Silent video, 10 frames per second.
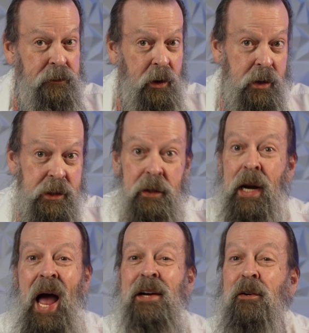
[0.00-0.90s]
version,
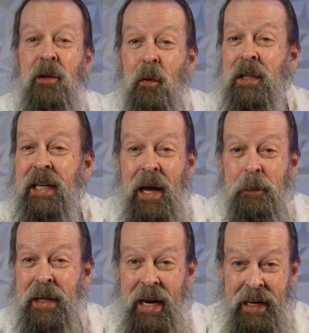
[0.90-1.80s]
I don't know what the
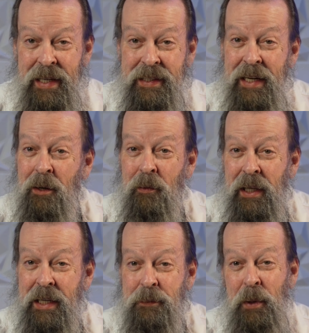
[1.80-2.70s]
update is. They don't really
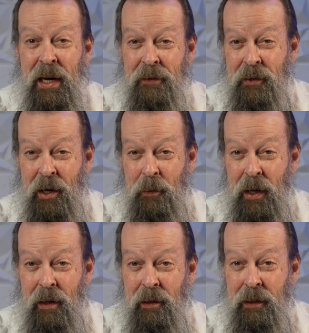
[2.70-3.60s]
explain it very
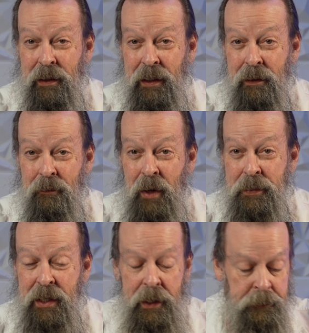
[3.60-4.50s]
well on their
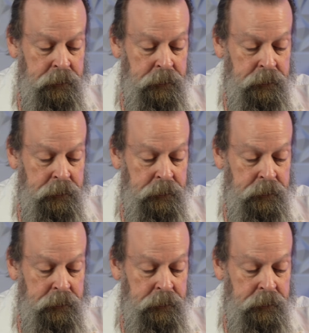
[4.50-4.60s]
website.